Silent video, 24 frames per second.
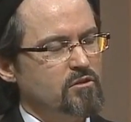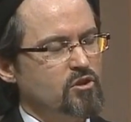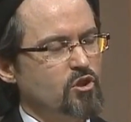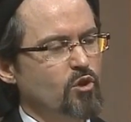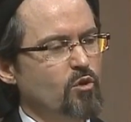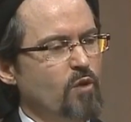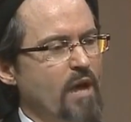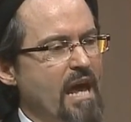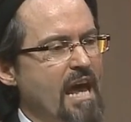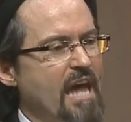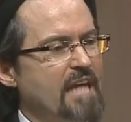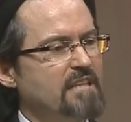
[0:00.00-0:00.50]

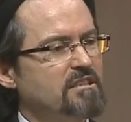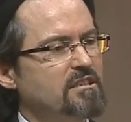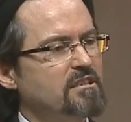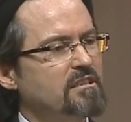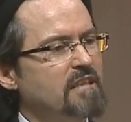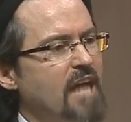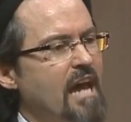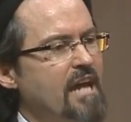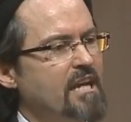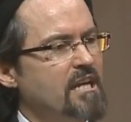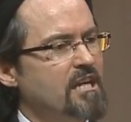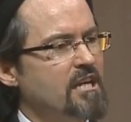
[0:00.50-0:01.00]
do a
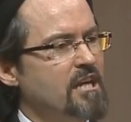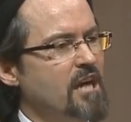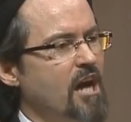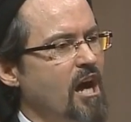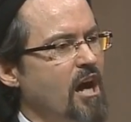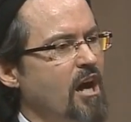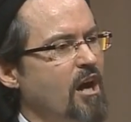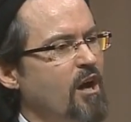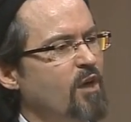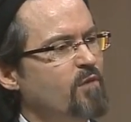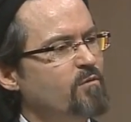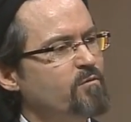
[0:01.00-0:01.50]
study
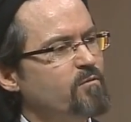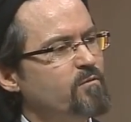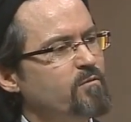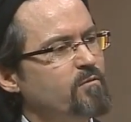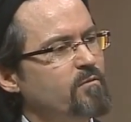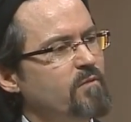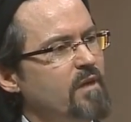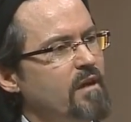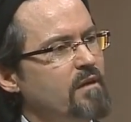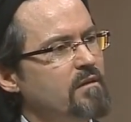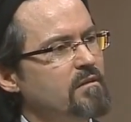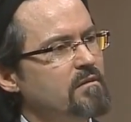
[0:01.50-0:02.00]
of
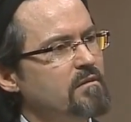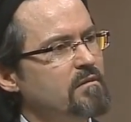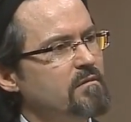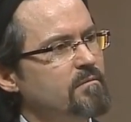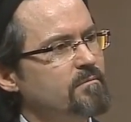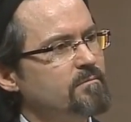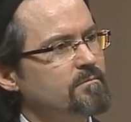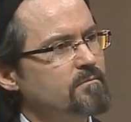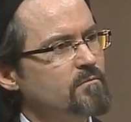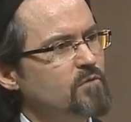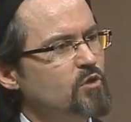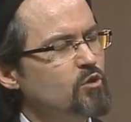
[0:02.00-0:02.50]

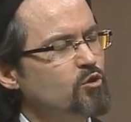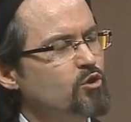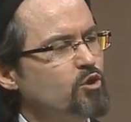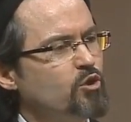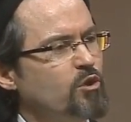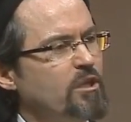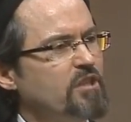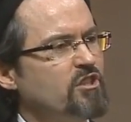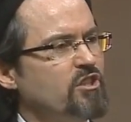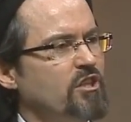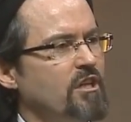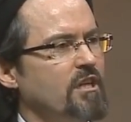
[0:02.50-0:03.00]

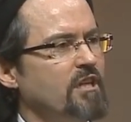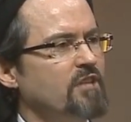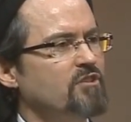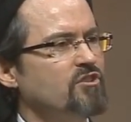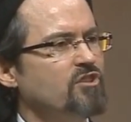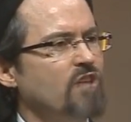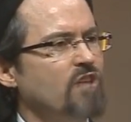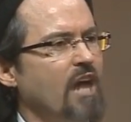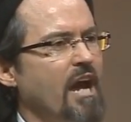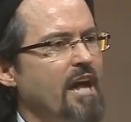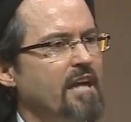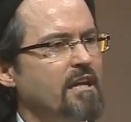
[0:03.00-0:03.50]
nutrition in
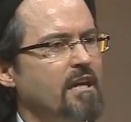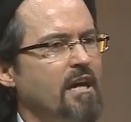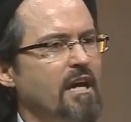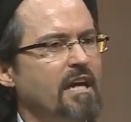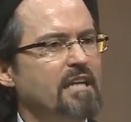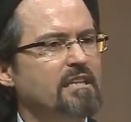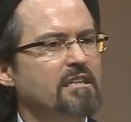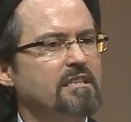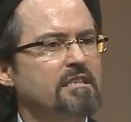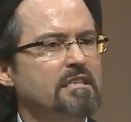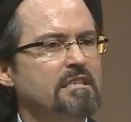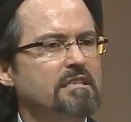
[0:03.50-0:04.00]
China
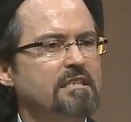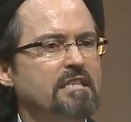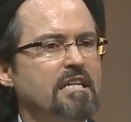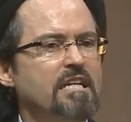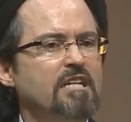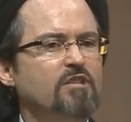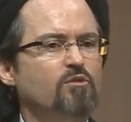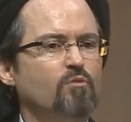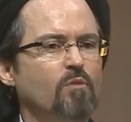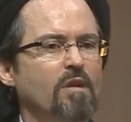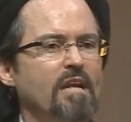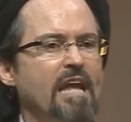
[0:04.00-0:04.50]
and
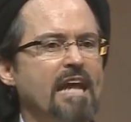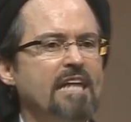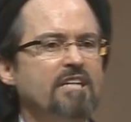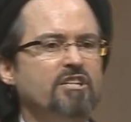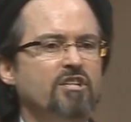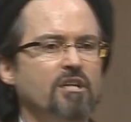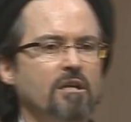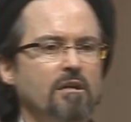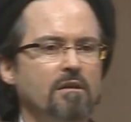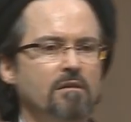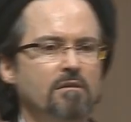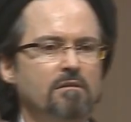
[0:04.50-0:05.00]
disease
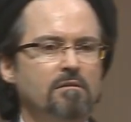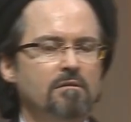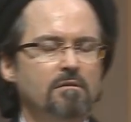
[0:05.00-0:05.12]
relation.